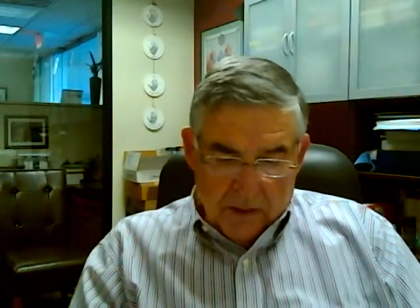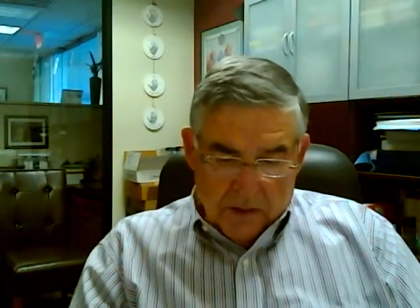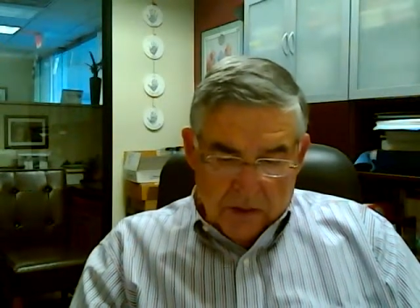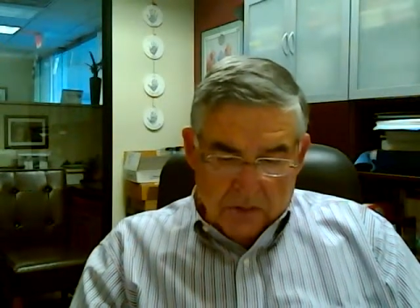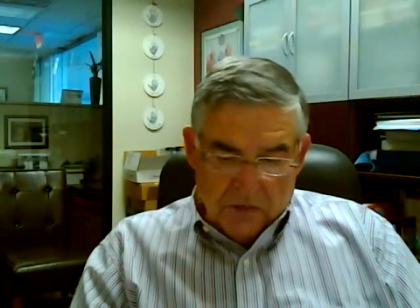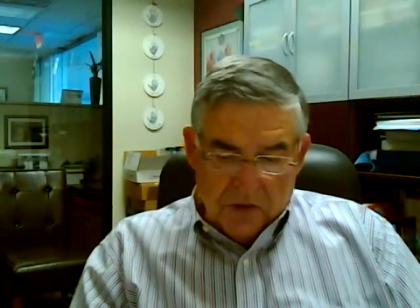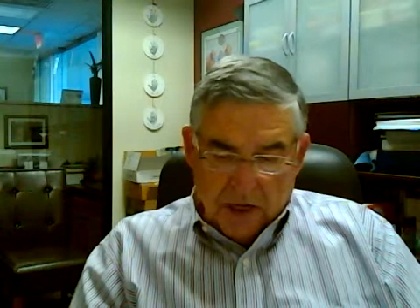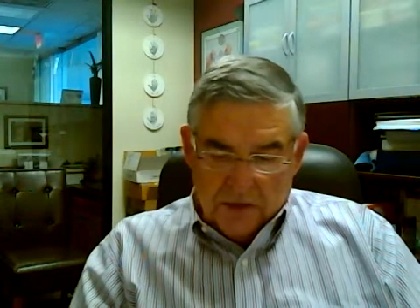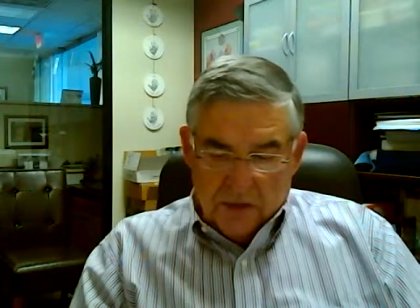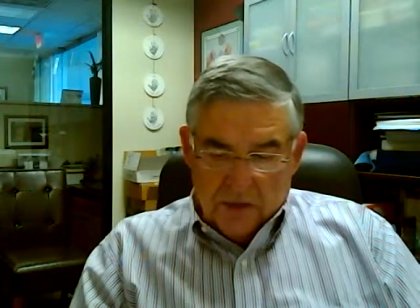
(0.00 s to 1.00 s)
there was
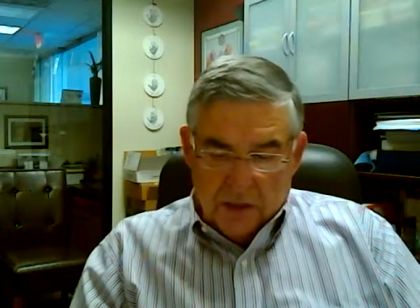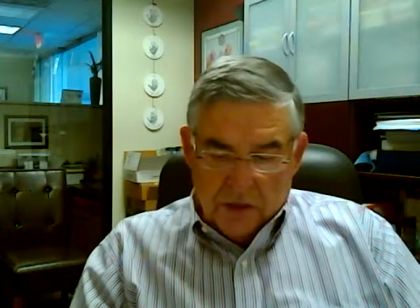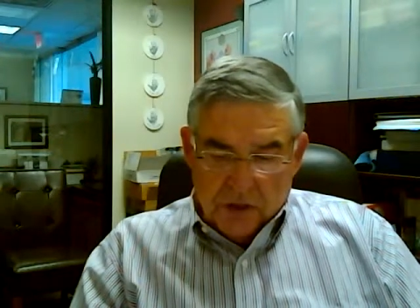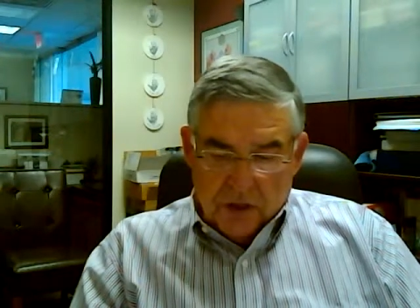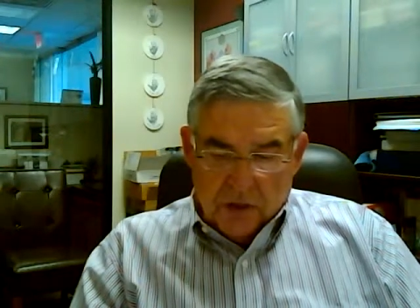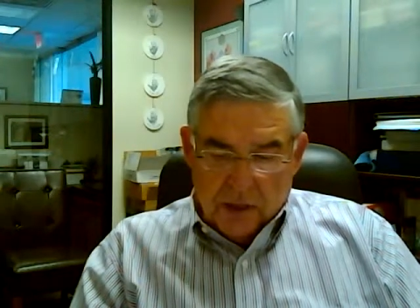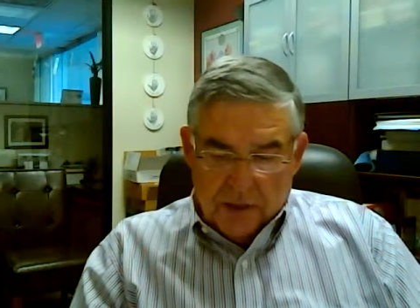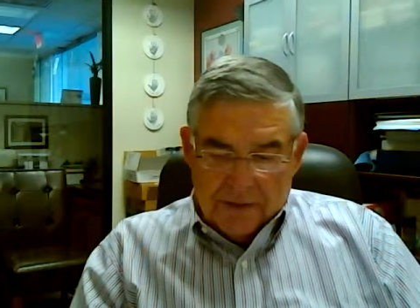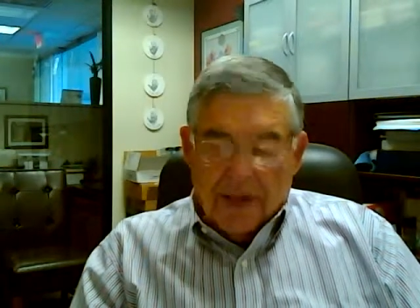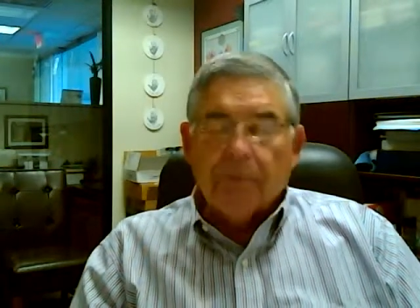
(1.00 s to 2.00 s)
Dr.
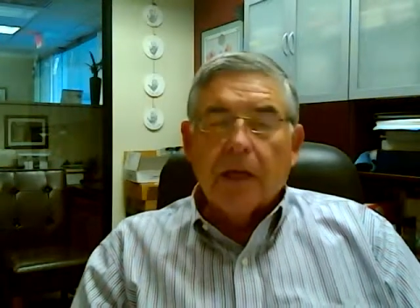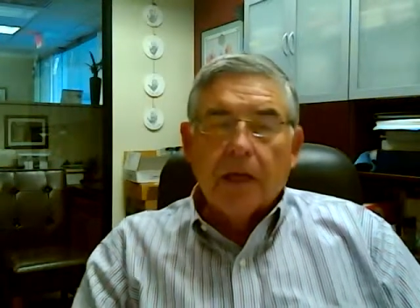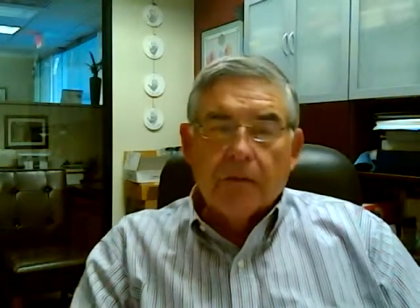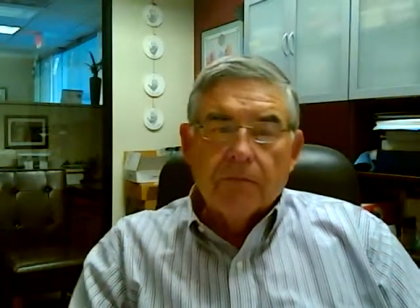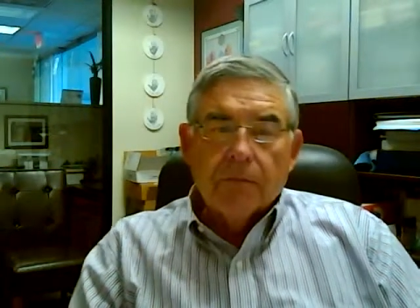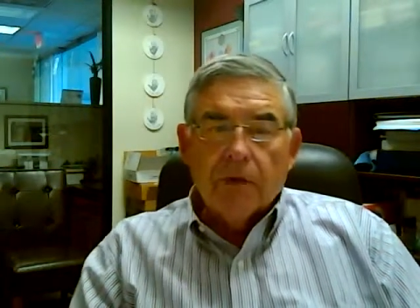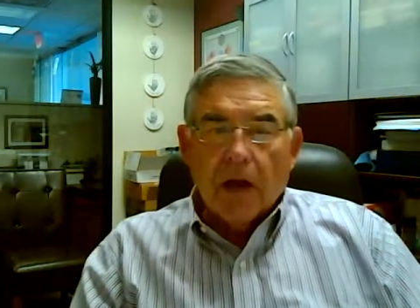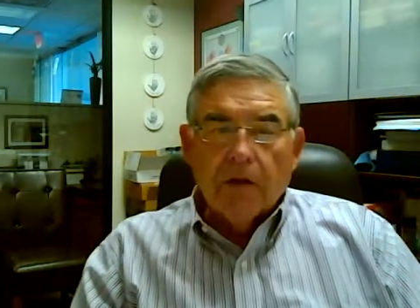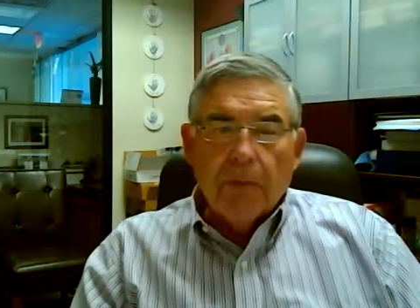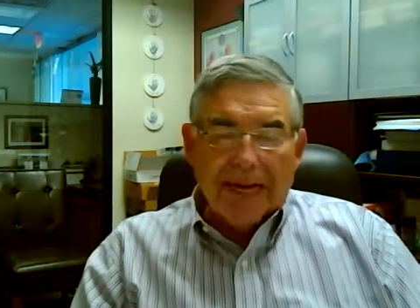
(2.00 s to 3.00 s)
Jill Tempkin,
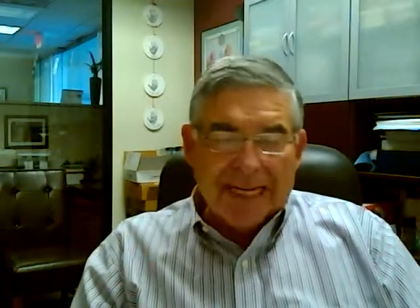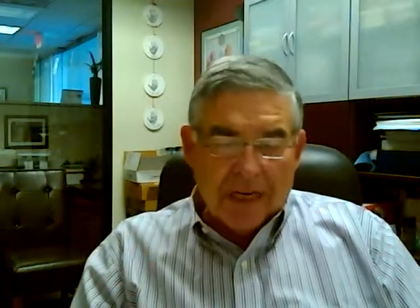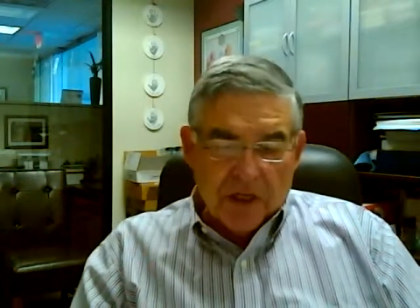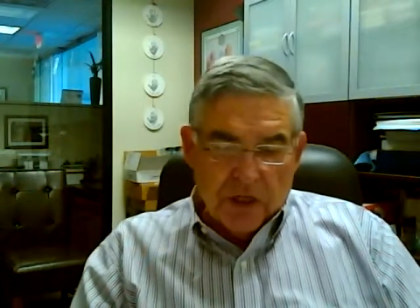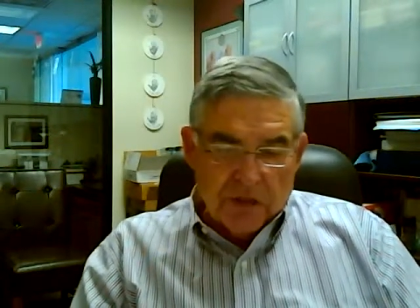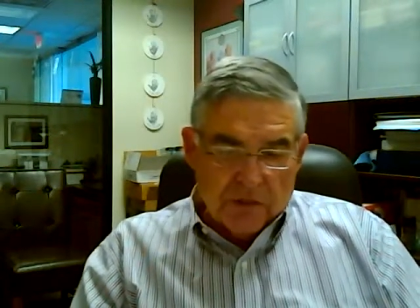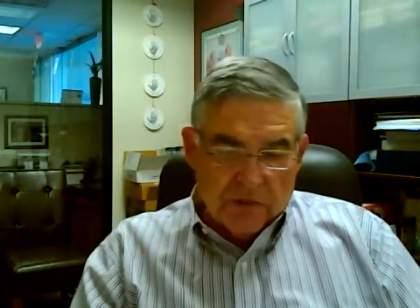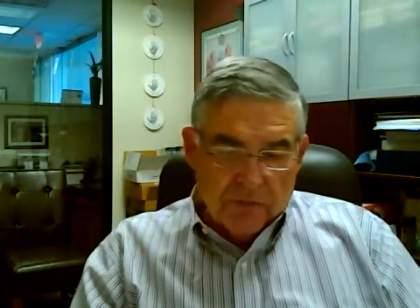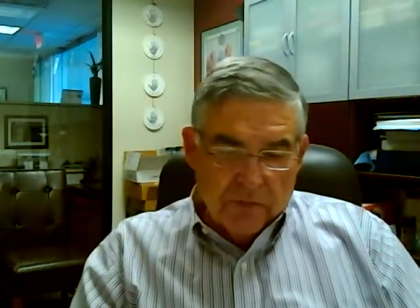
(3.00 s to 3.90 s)
talked about addictions.